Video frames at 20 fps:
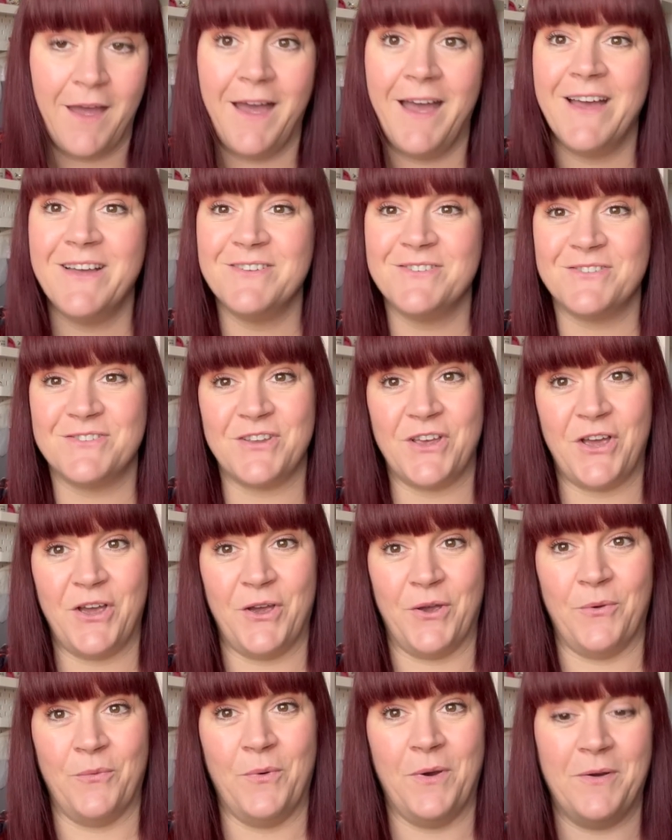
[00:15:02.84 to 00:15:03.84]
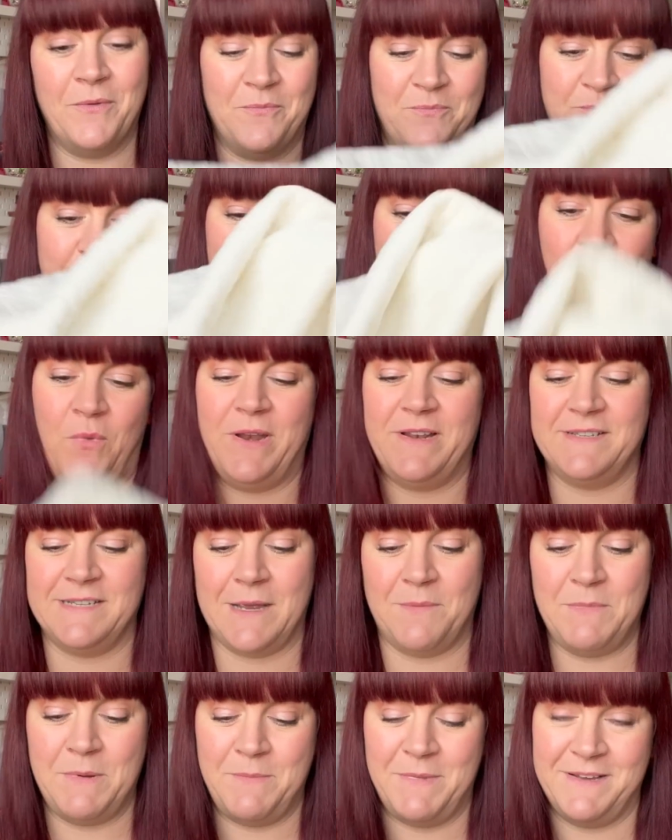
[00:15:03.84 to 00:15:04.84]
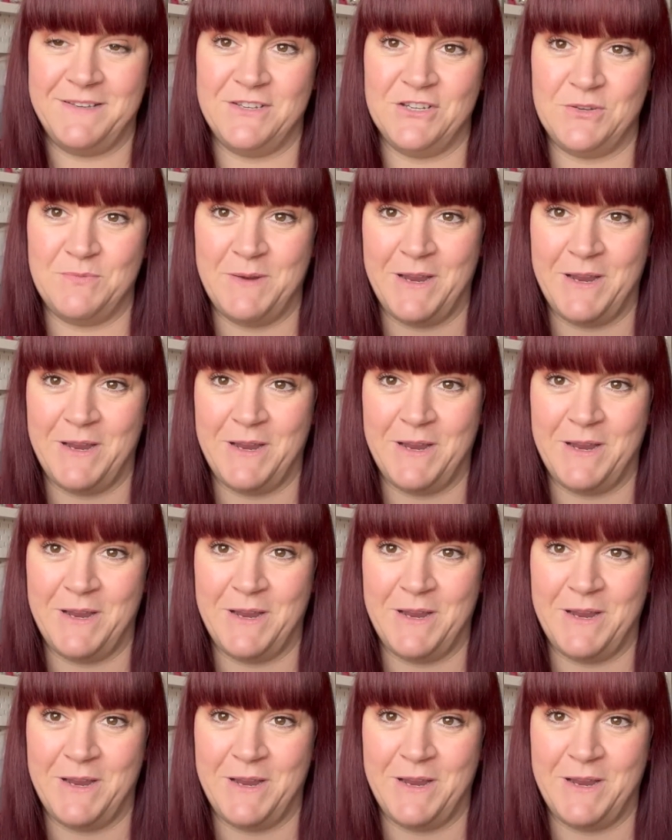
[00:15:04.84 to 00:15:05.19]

So when Tamlyn messaged me,